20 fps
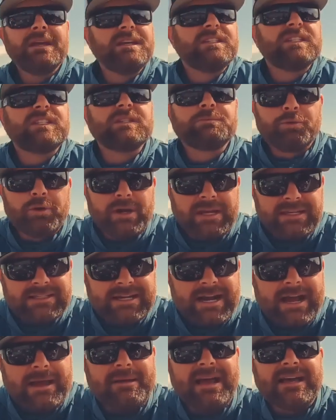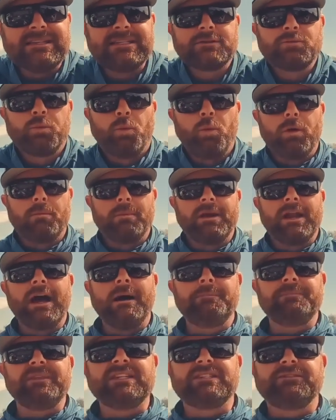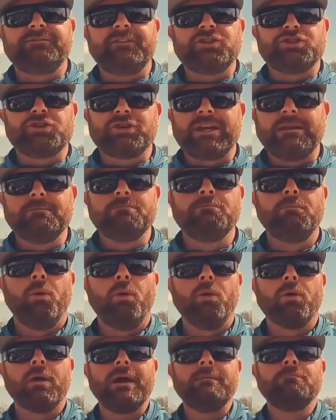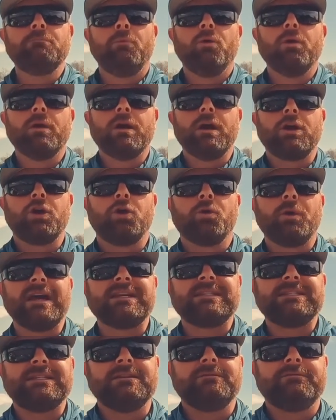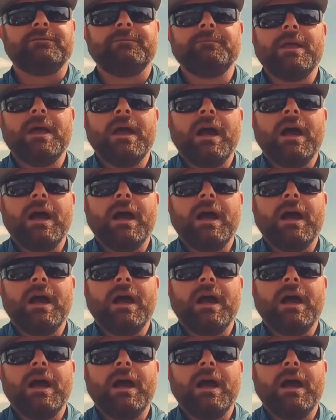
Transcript: springtime, as it's warming up, these fish are getting more and more aggressive.